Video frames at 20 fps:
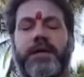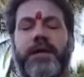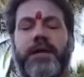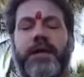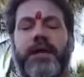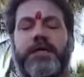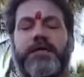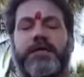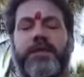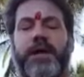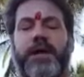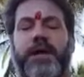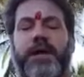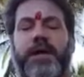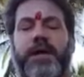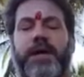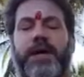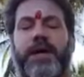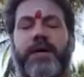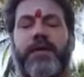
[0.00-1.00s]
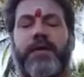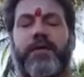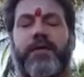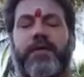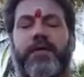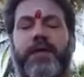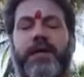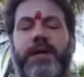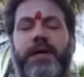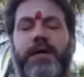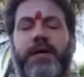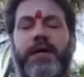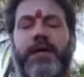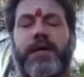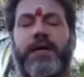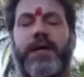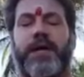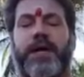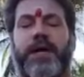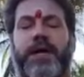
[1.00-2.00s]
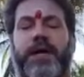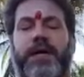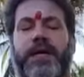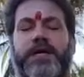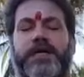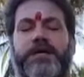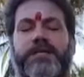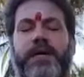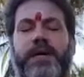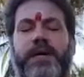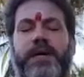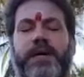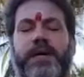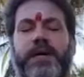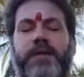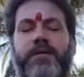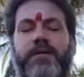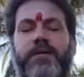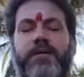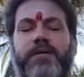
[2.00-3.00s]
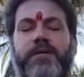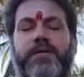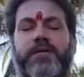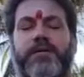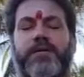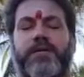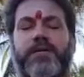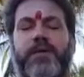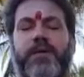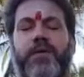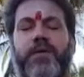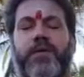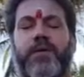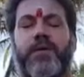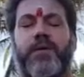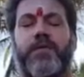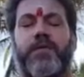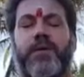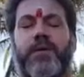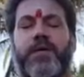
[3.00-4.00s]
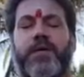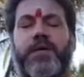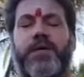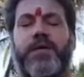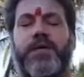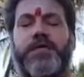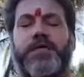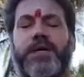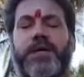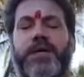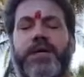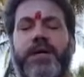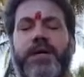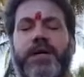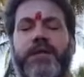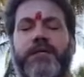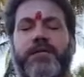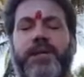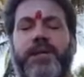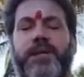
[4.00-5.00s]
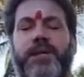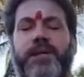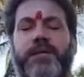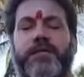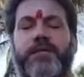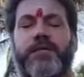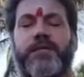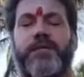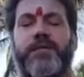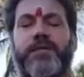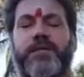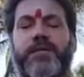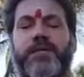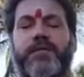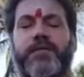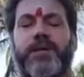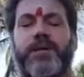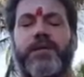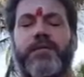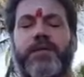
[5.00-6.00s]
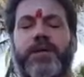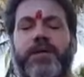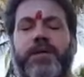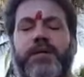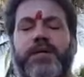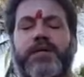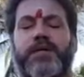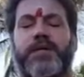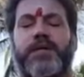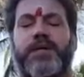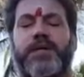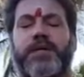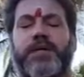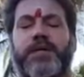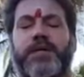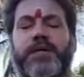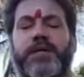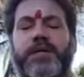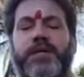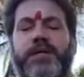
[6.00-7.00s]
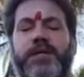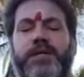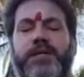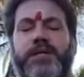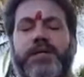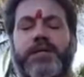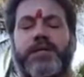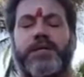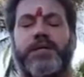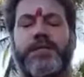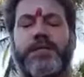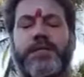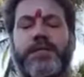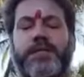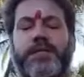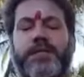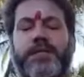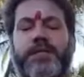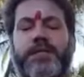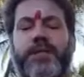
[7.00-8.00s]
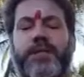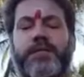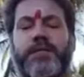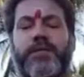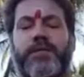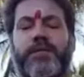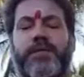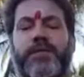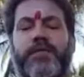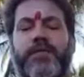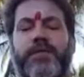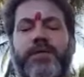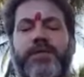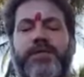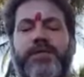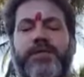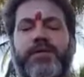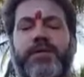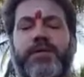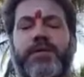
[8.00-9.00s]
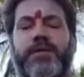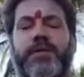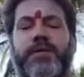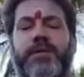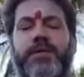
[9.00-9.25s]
Expanding out, letting the light expand out so the whole body is engulfed in that beautiful luminosity, that beautiful Jyoti.